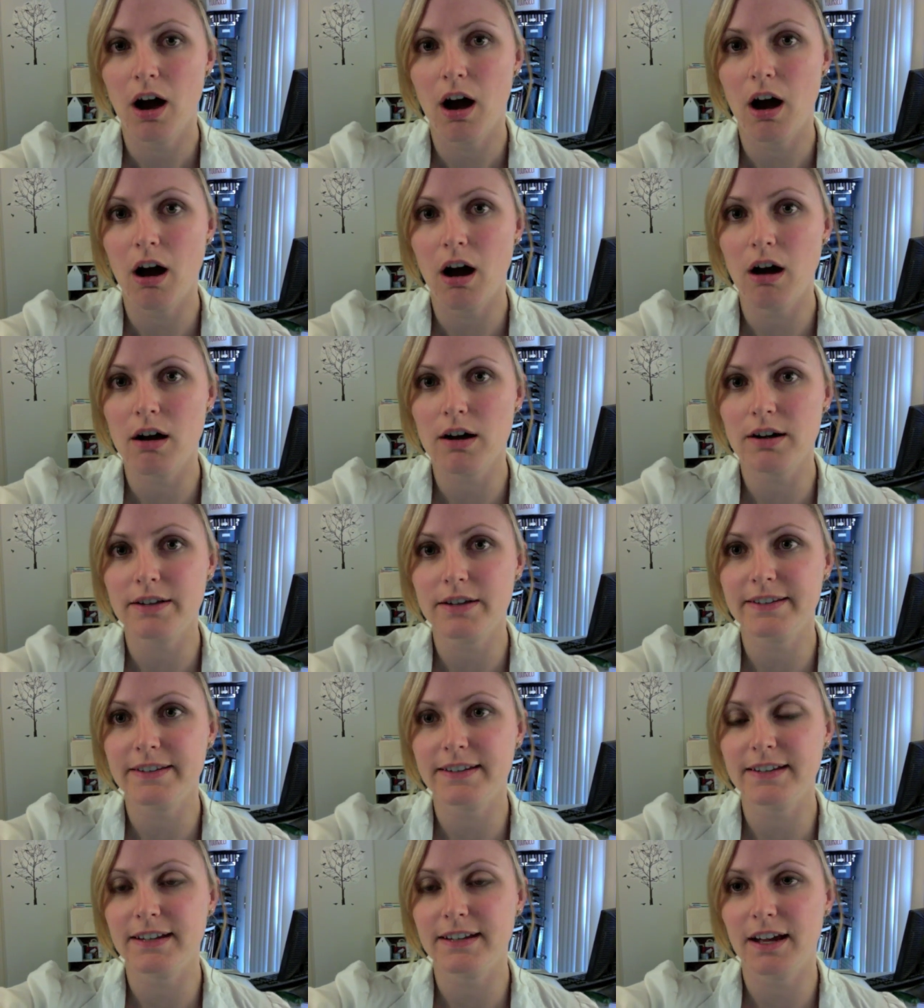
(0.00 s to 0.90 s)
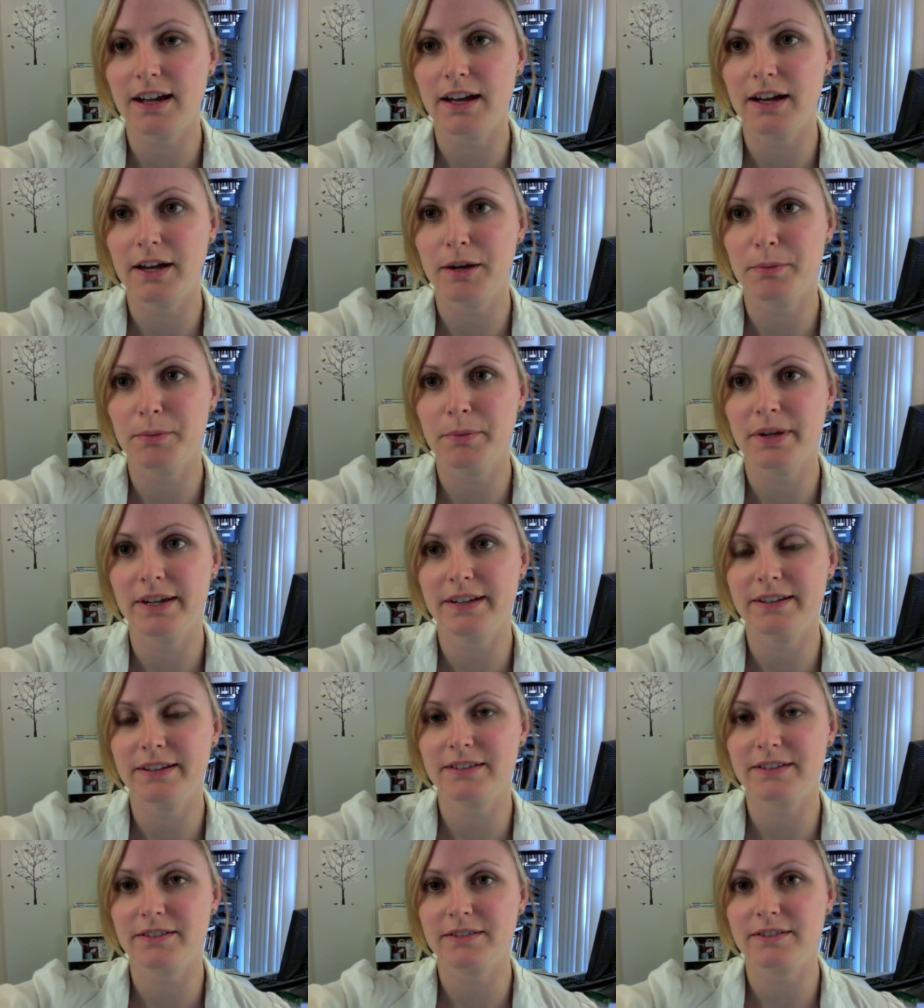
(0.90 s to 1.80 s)
art
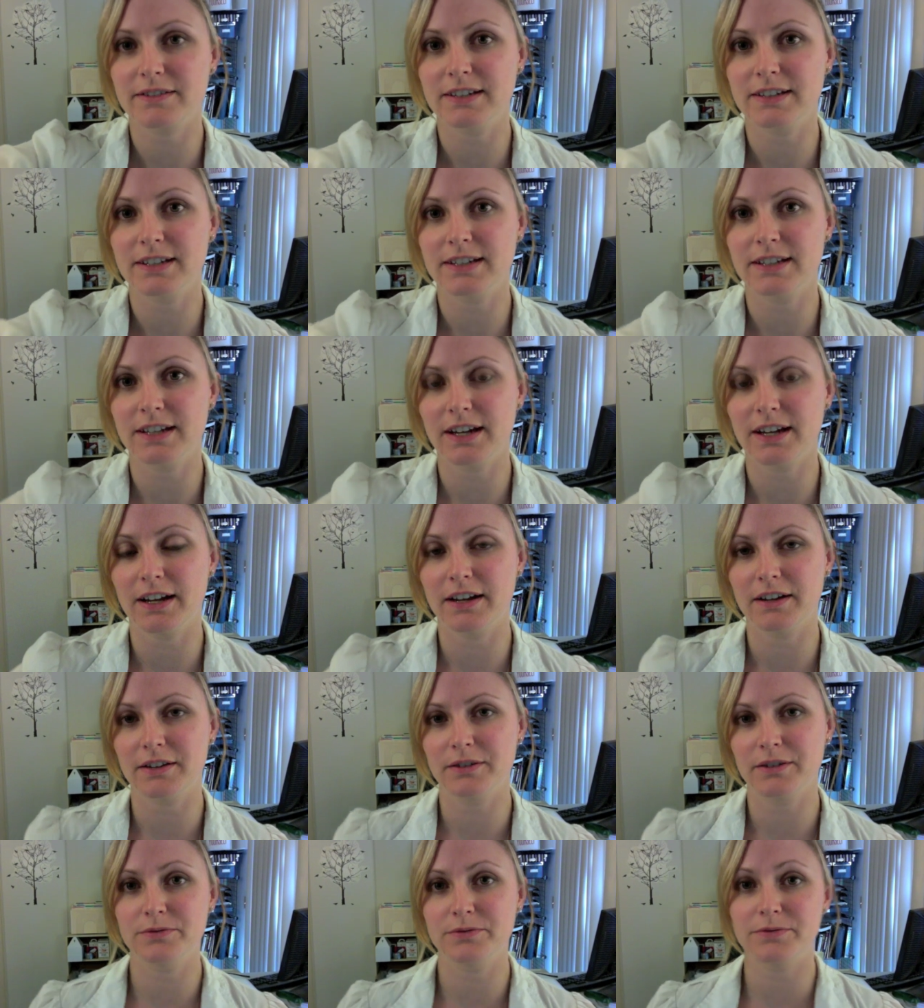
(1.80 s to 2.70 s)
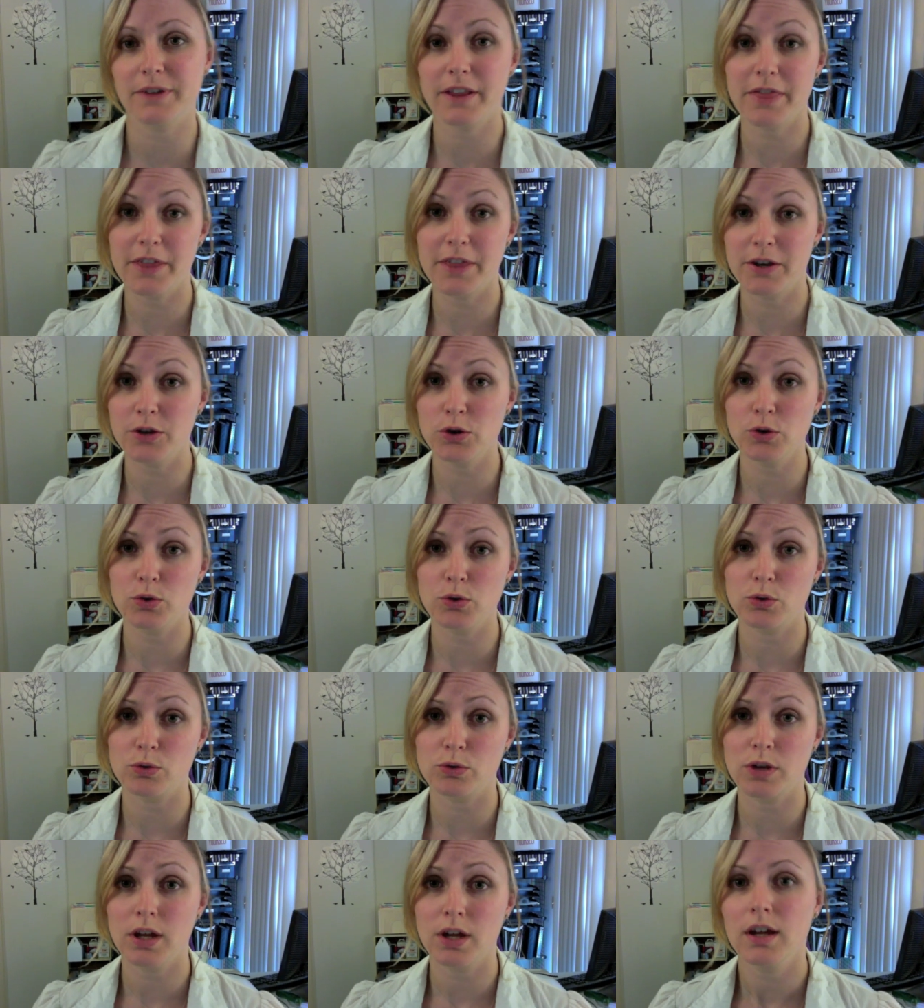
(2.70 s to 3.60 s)
history of the
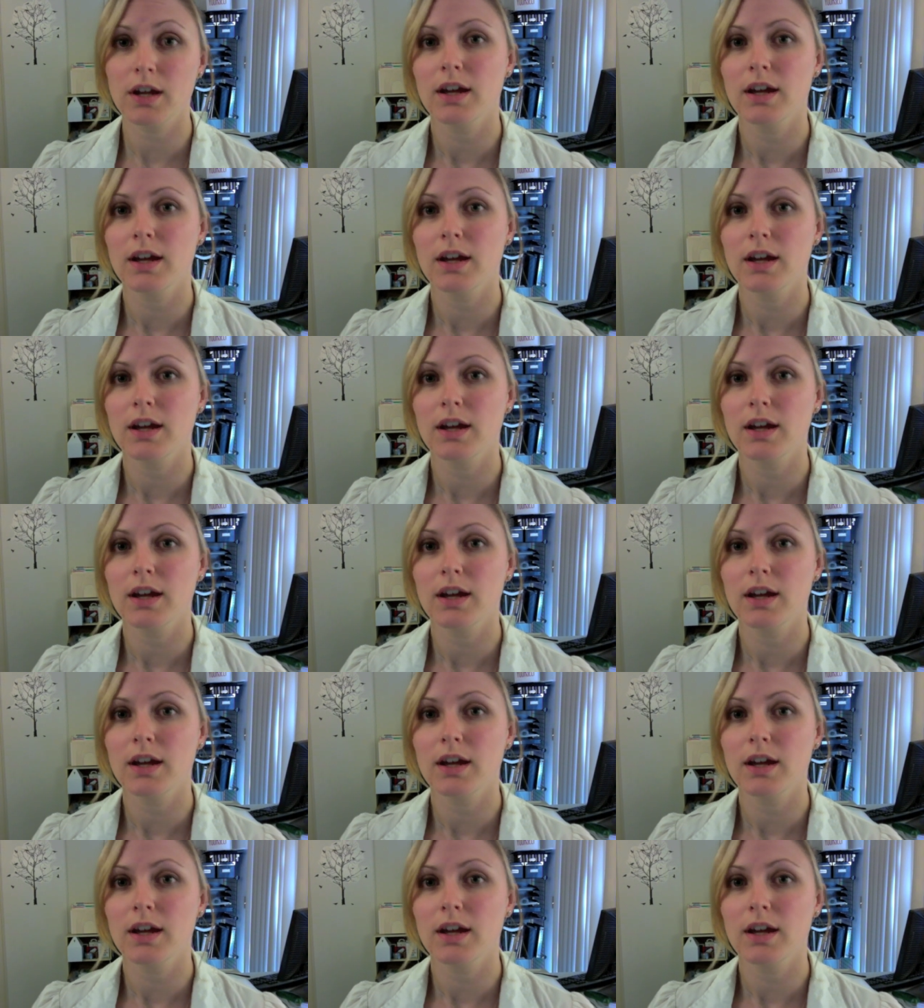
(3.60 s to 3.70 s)
nude.